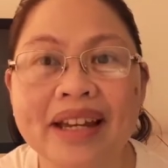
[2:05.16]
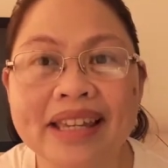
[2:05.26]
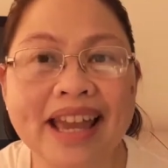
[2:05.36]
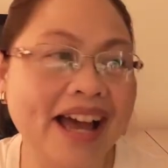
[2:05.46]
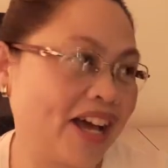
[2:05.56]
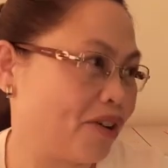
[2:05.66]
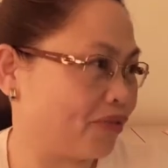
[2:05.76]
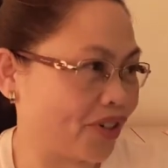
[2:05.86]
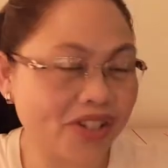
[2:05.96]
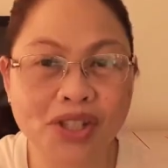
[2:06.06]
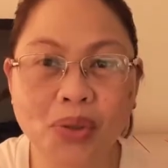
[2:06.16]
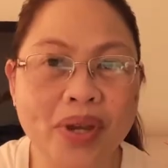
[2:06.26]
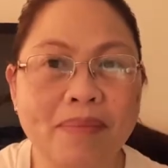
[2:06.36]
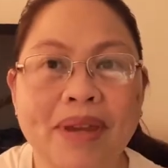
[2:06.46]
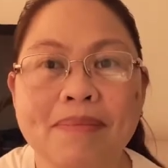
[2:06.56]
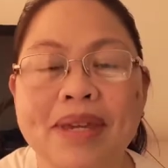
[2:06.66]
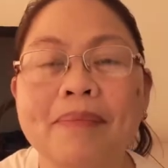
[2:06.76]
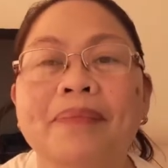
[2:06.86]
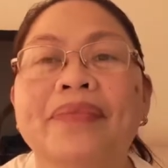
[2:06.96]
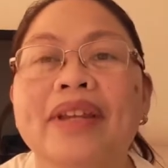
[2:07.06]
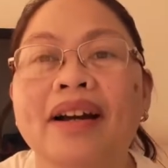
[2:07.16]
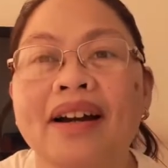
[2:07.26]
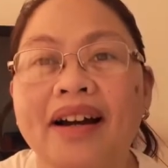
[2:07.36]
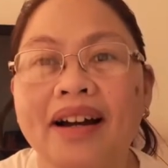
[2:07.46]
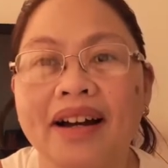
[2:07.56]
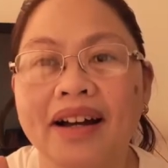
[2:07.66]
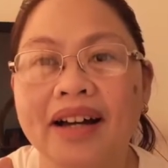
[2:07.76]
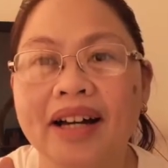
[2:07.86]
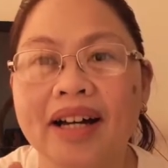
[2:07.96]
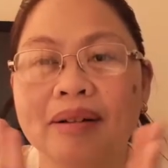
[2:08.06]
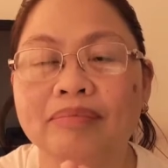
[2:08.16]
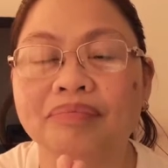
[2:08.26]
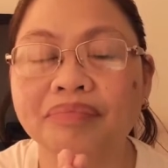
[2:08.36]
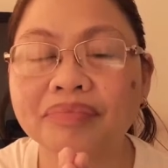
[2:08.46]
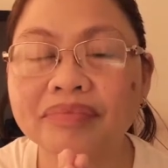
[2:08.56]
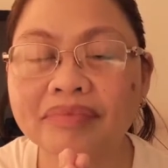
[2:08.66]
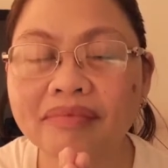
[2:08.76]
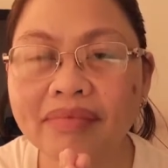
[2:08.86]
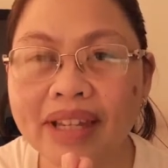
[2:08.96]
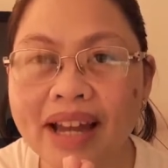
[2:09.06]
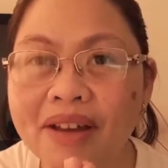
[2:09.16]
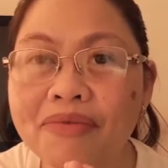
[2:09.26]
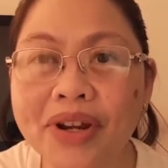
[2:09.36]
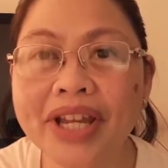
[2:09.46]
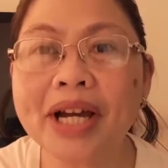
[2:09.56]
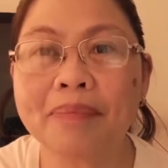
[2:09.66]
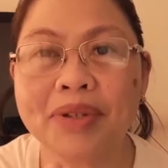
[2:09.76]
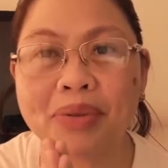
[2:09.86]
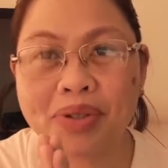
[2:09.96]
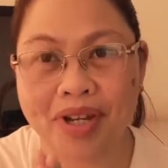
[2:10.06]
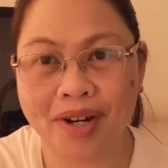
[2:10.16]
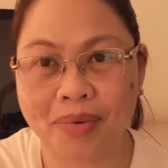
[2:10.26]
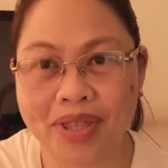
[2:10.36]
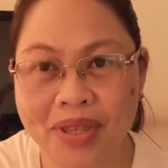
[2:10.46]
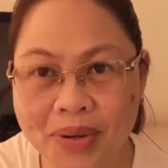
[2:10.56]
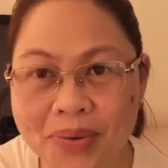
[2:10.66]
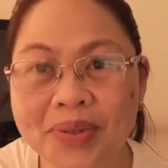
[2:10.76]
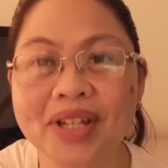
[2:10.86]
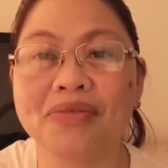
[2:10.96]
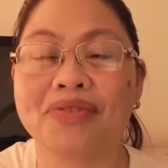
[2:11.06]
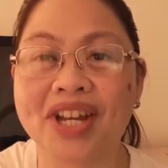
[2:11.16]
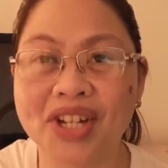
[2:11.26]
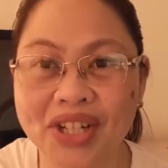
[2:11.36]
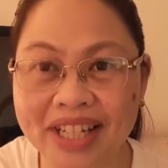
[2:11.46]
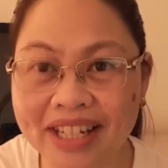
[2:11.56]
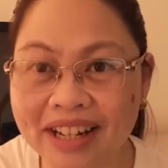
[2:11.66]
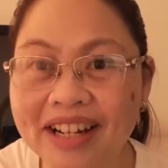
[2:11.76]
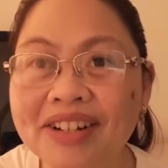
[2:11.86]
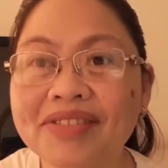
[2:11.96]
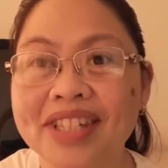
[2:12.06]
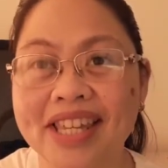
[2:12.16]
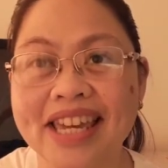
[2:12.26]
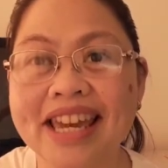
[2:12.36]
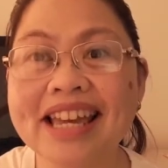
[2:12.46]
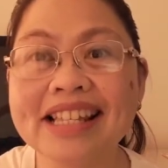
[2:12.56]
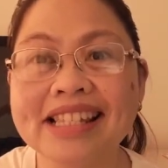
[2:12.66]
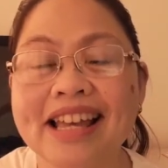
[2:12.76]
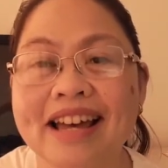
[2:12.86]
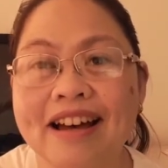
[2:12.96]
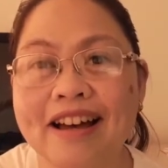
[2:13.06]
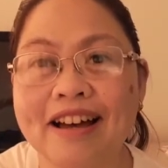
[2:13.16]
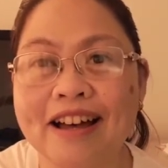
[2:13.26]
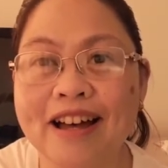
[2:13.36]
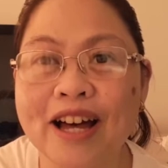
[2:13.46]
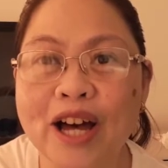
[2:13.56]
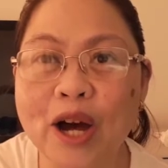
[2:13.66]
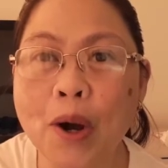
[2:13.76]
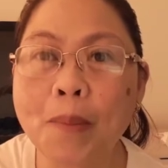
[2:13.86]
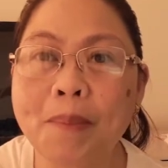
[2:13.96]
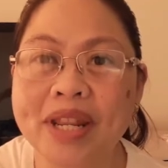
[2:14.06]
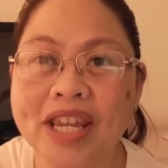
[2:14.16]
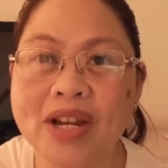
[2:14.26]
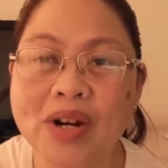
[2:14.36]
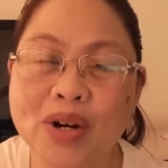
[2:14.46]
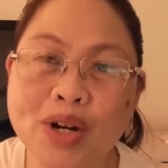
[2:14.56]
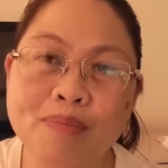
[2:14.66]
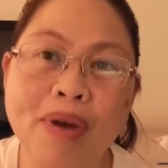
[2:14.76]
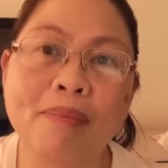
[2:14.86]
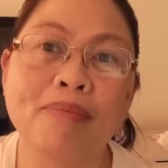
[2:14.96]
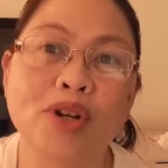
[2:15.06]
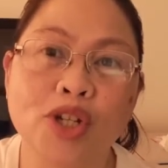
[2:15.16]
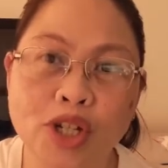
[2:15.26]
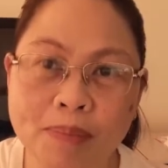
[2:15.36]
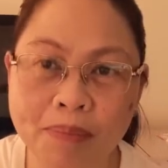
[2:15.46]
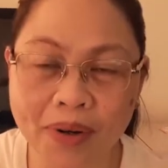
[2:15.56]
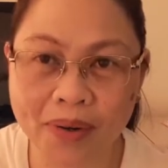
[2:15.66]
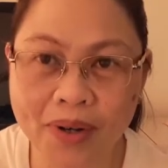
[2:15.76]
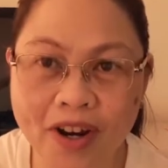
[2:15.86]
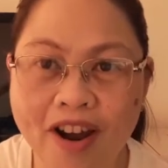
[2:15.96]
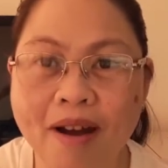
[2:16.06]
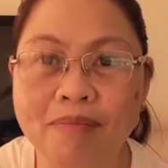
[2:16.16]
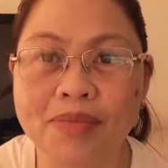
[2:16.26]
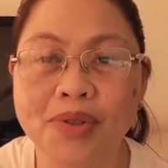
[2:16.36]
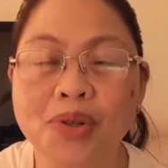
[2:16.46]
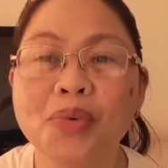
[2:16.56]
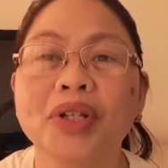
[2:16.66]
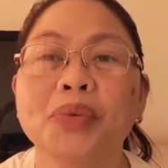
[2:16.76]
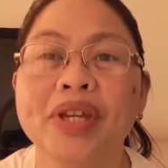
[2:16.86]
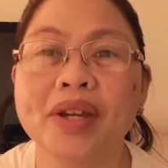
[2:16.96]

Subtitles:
Yeah, after. Just quick, baby. I'm very happy to share with you that Faisha Loves is opening her membership program. So what do